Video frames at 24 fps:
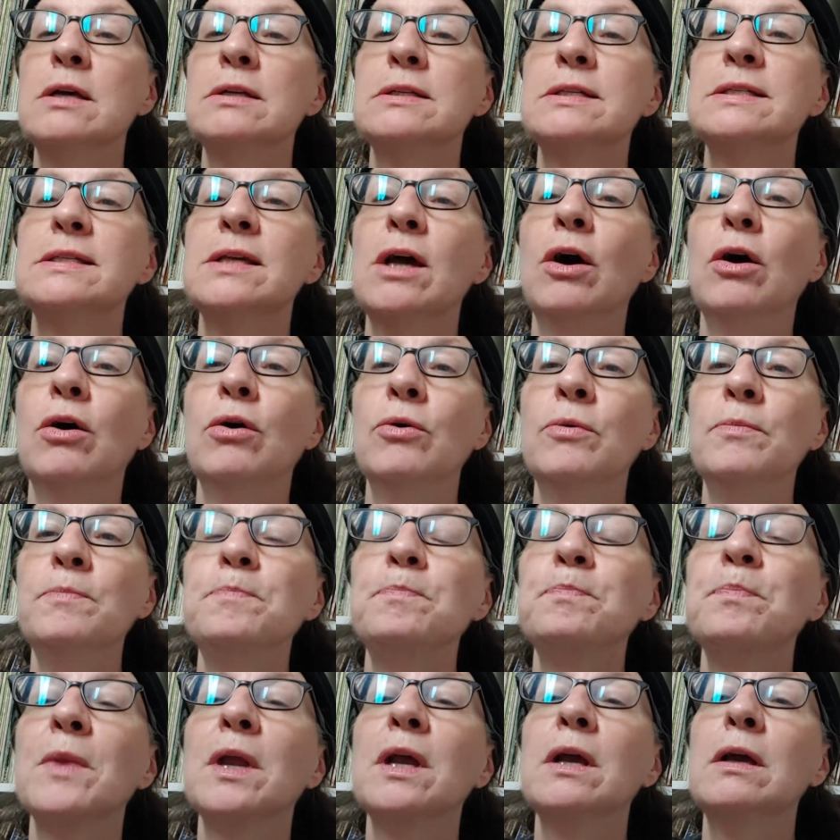So
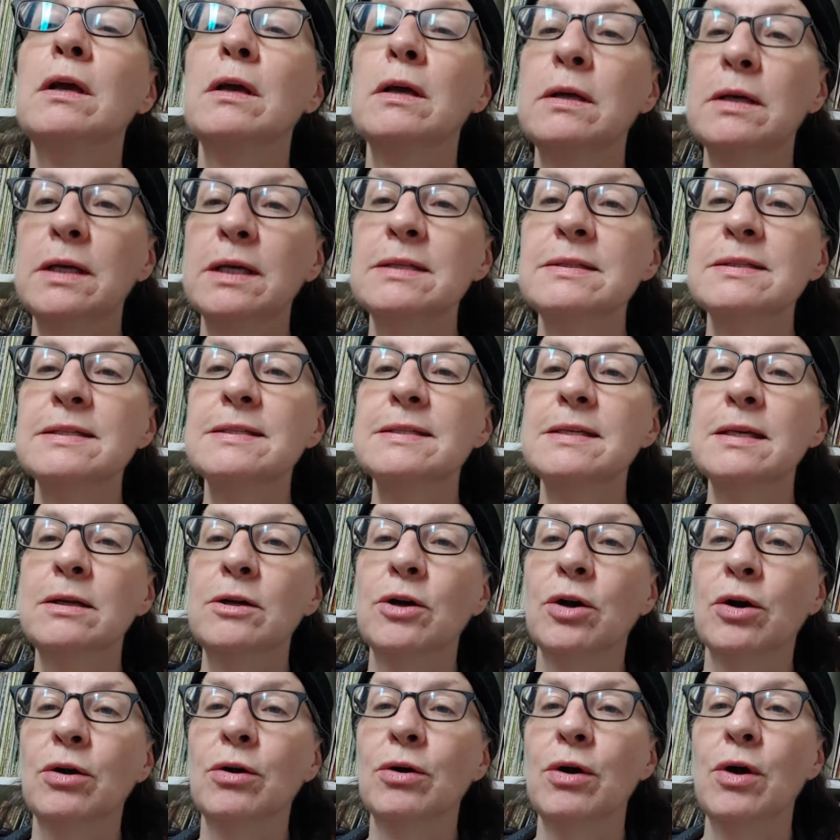
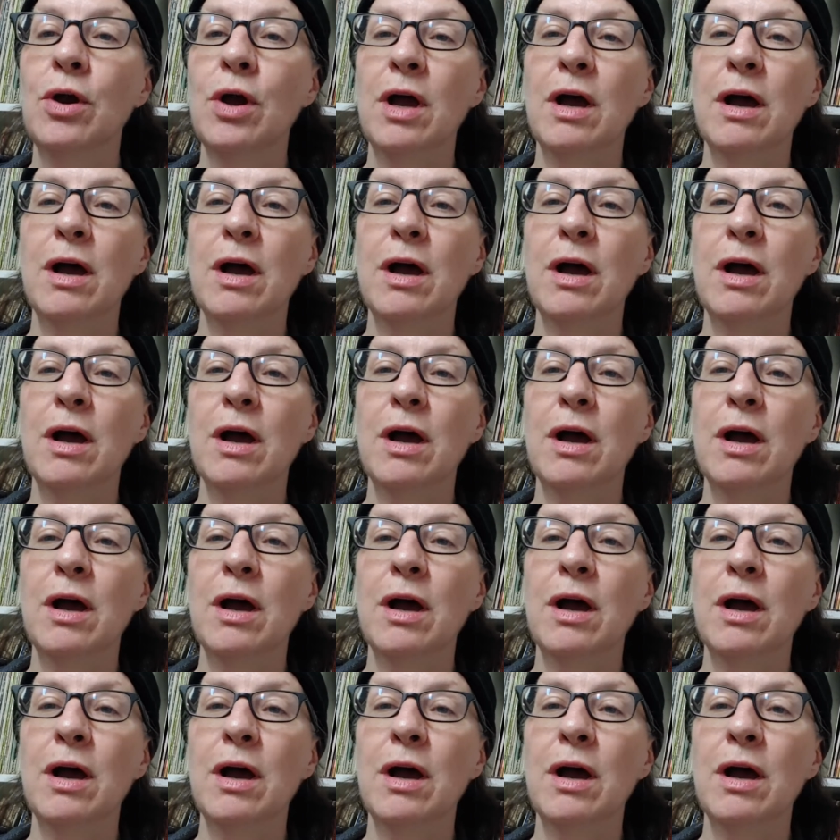consider